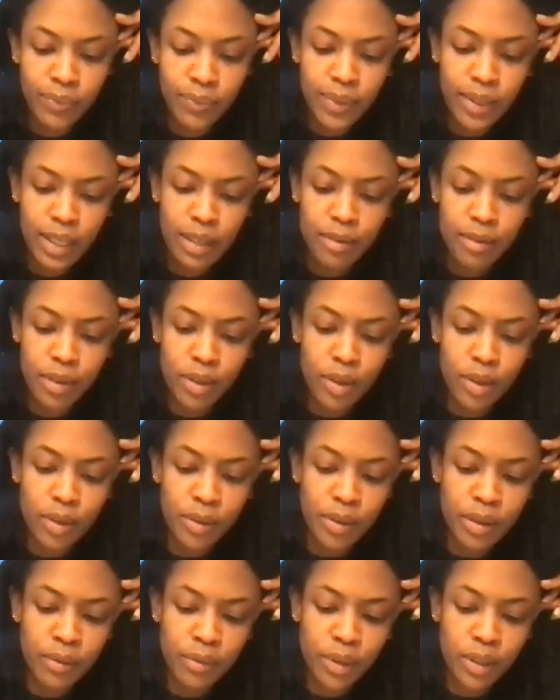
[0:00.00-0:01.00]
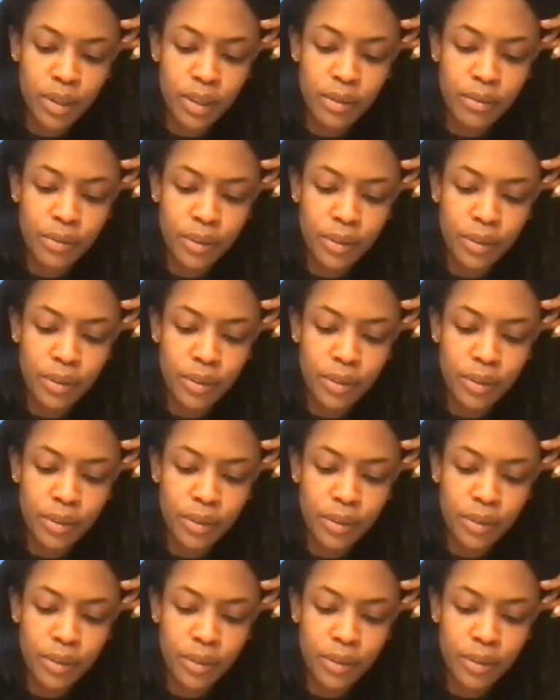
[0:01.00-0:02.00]
even your grand the
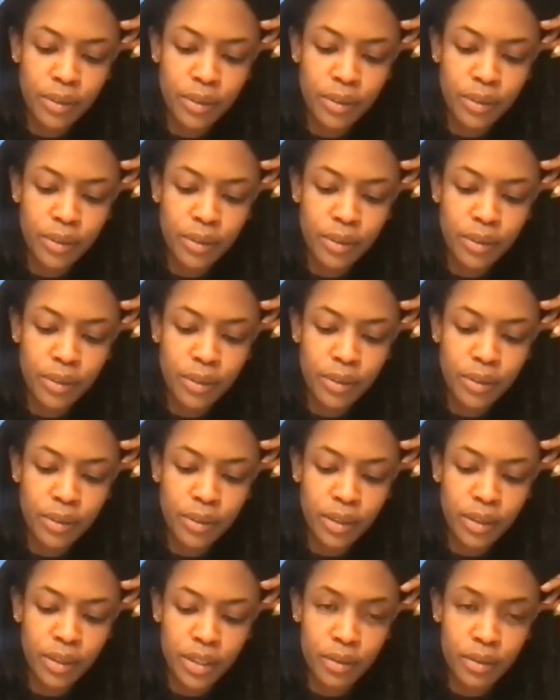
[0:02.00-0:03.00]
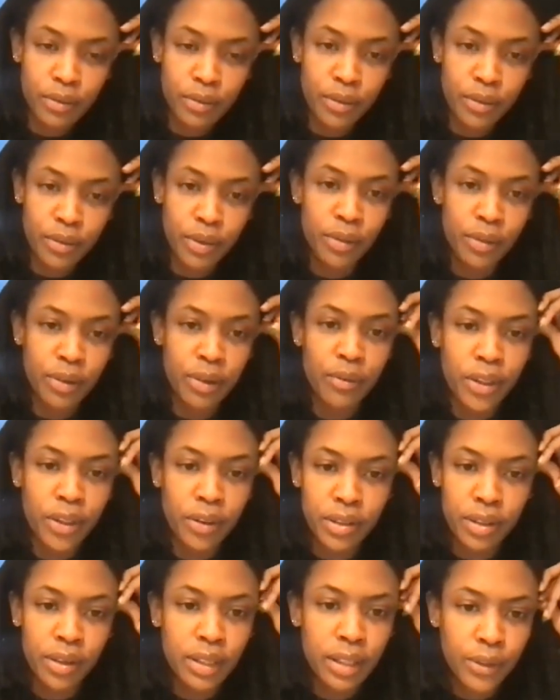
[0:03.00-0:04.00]
definition of your grandfather as an architect versus being a
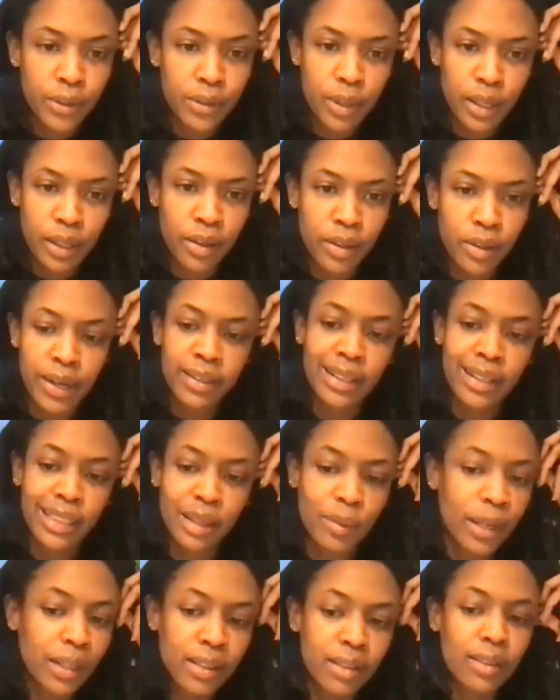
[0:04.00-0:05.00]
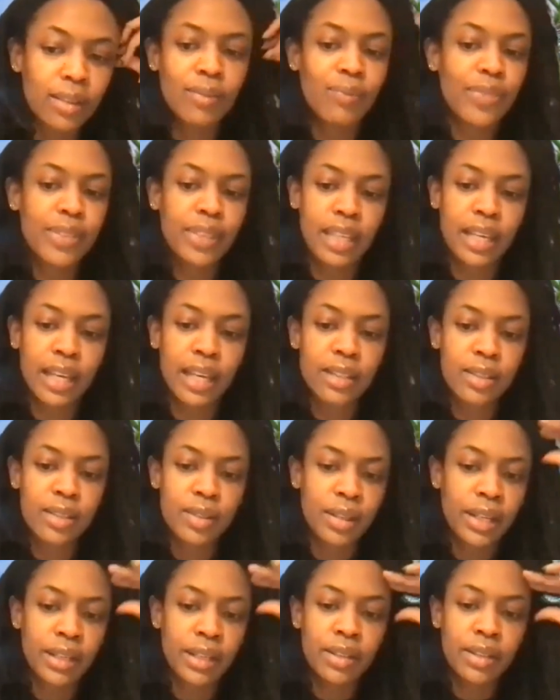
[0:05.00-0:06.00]
contractor. I mm -hmm. think back mm-hmm. to
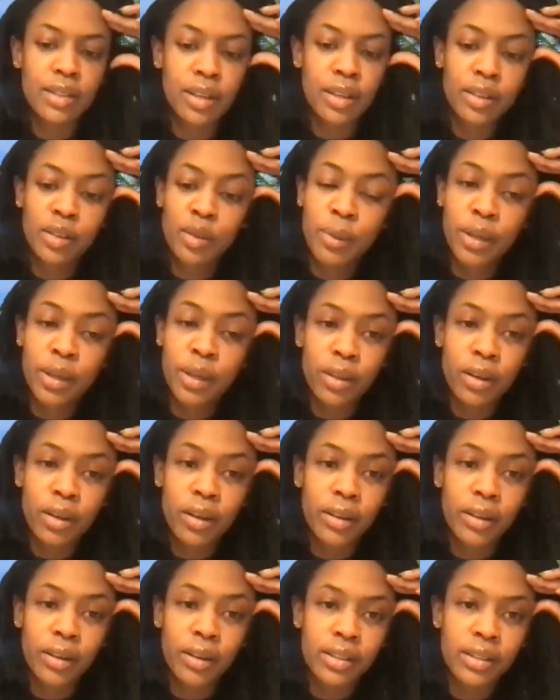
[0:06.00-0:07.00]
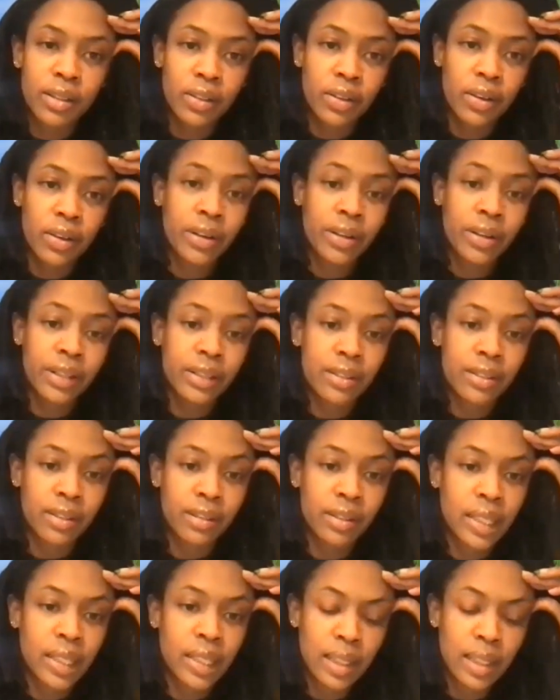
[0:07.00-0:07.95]
Theaster Gates talks about the artist and the artisan.